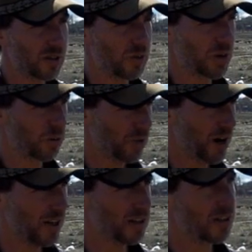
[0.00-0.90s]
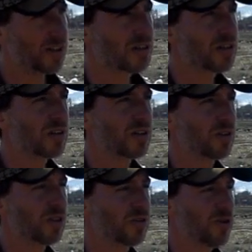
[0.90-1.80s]
good way to practice
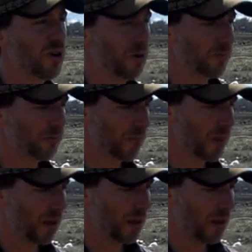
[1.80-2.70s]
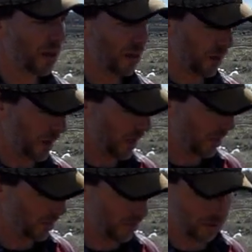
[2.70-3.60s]
your form.
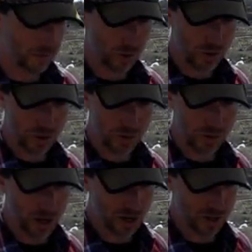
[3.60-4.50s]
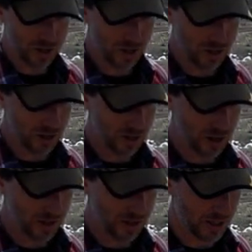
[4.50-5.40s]
And of course some darts,
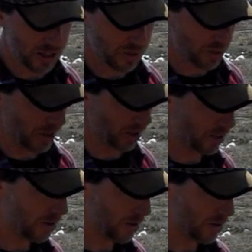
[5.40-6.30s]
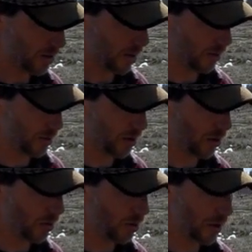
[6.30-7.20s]
not these, but we
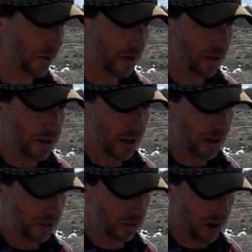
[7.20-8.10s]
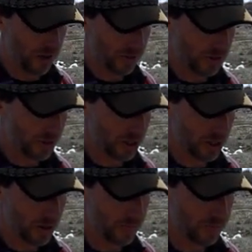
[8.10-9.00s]
know
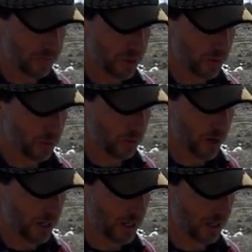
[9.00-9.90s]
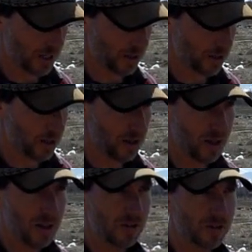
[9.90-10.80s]
ethnographically people were making
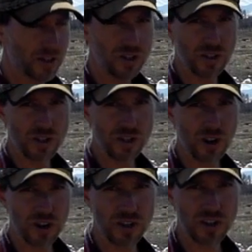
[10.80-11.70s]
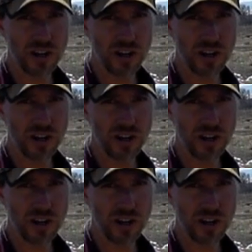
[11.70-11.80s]
fletchless darts and